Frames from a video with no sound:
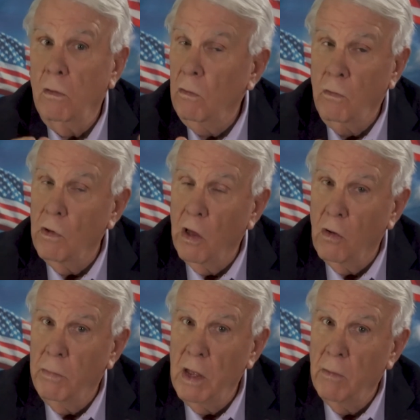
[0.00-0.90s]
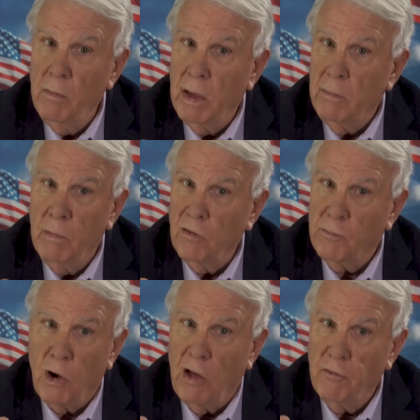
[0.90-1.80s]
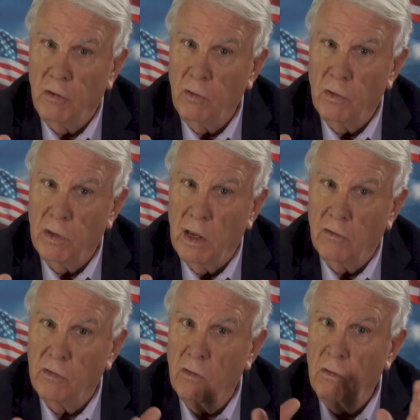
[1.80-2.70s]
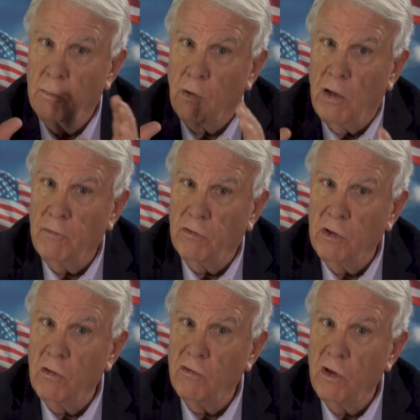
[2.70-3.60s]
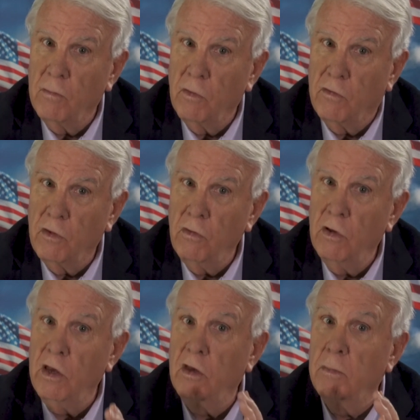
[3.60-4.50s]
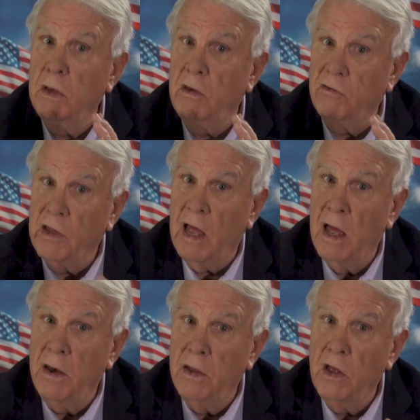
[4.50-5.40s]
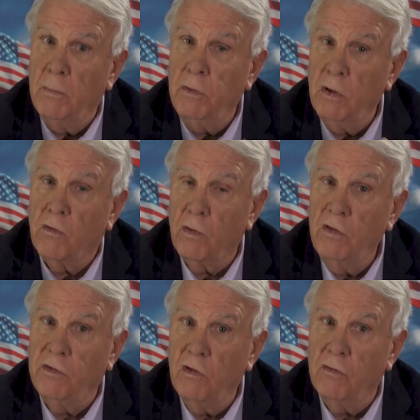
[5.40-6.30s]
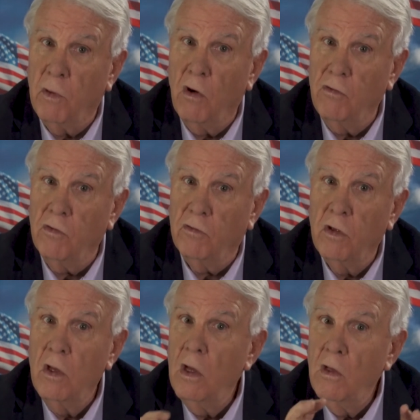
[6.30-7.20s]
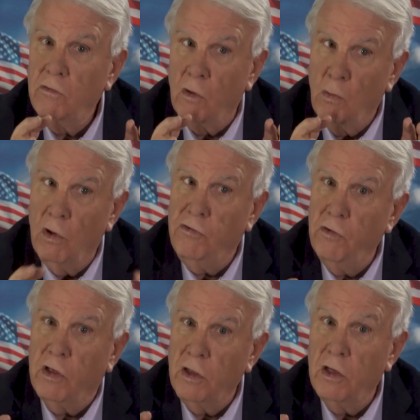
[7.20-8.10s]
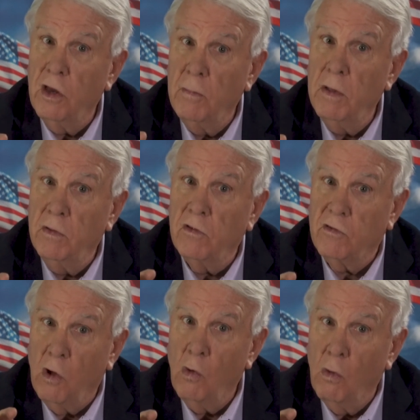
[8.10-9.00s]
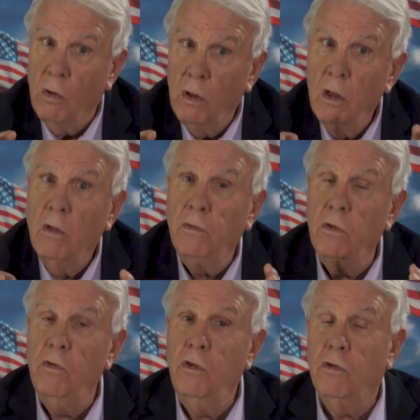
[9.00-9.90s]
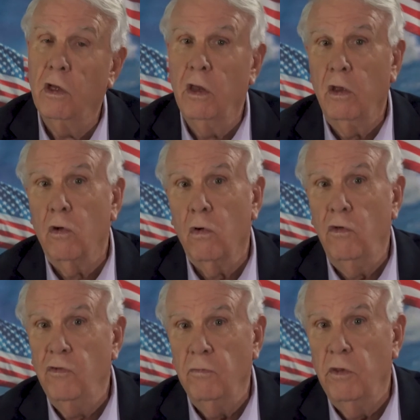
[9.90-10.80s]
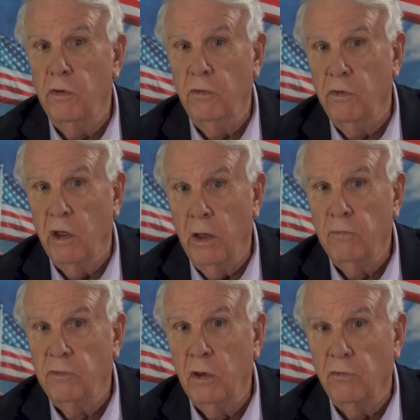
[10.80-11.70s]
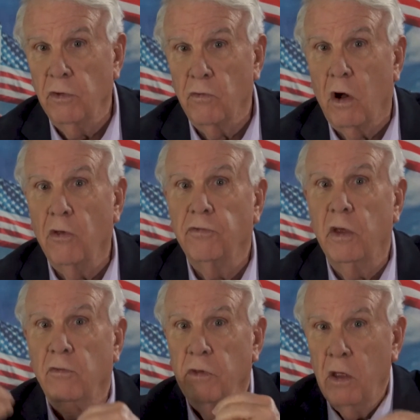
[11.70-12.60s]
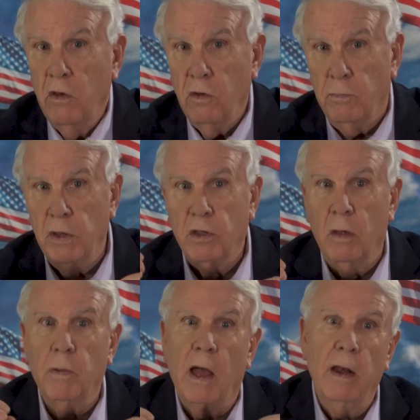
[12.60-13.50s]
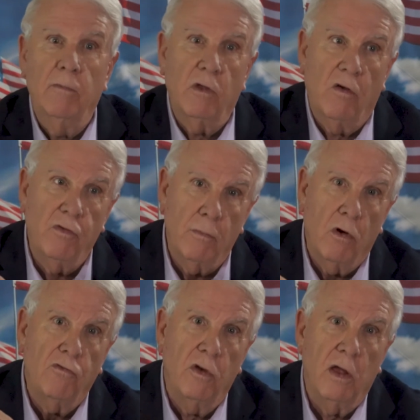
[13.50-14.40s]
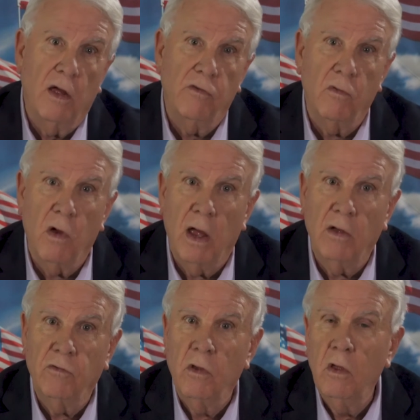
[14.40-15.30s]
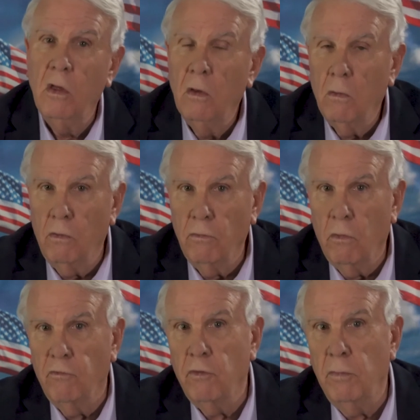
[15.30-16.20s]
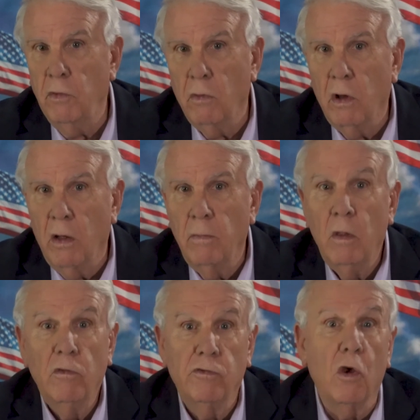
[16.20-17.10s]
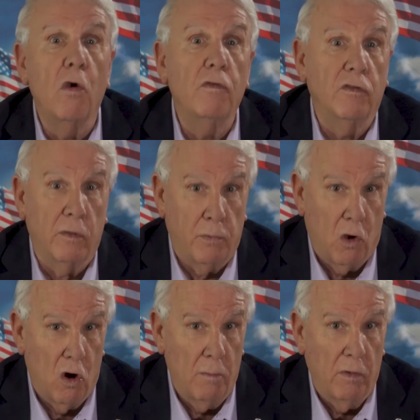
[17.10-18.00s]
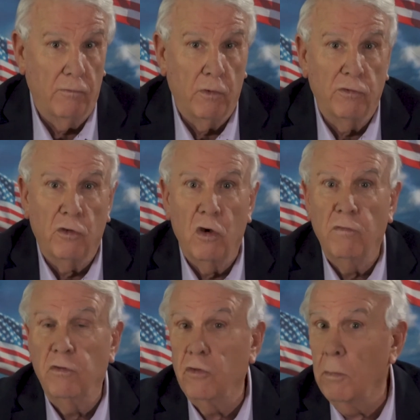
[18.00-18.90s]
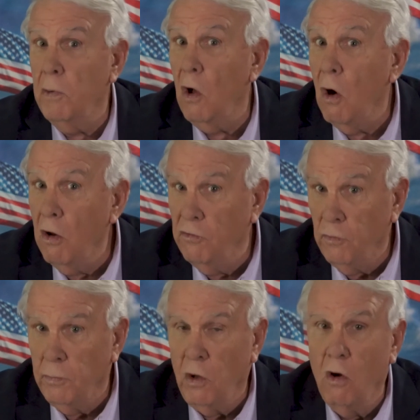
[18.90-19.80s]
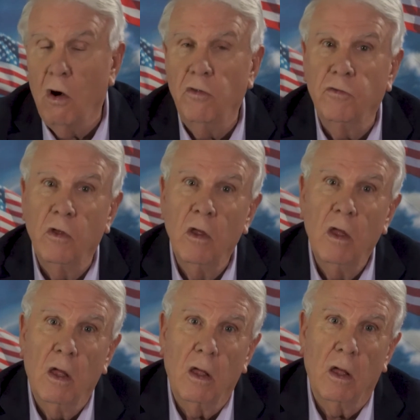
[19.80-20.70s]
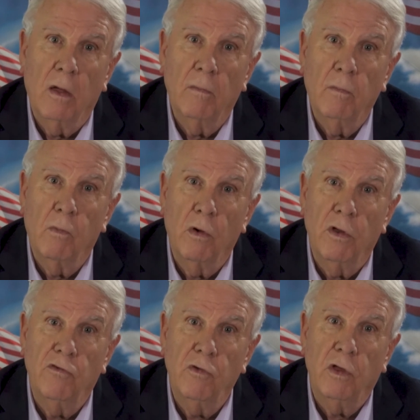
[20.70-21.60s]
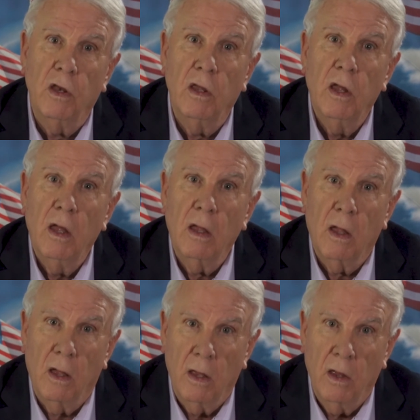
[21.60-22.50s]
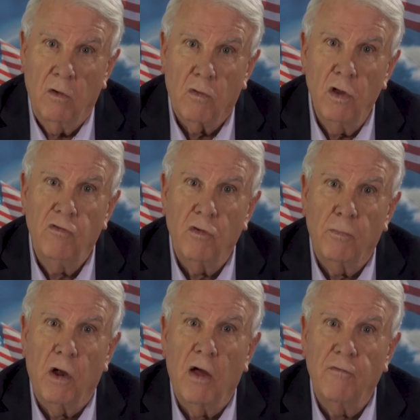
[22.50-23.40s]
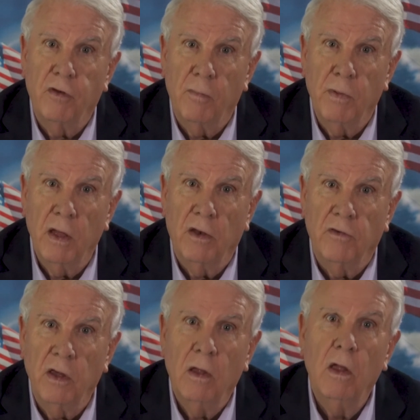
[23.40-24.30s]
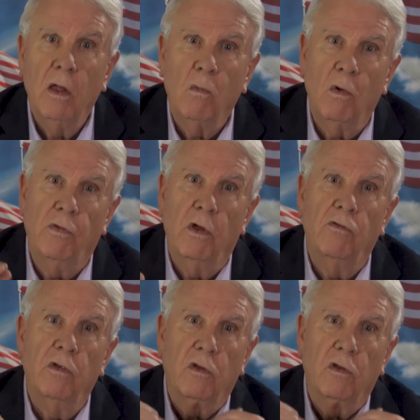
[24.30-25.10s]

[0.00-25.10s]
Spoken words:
You're not going to be able to make much profit doing that. So your profit centers number two need to be designed to help you increase those margins. So once you can get them in the store, you can encourage them to do the upsells and cross sells to pick up items off your merchandising racks or from your service department for service or parts for parts, where that you can increase your profitability with those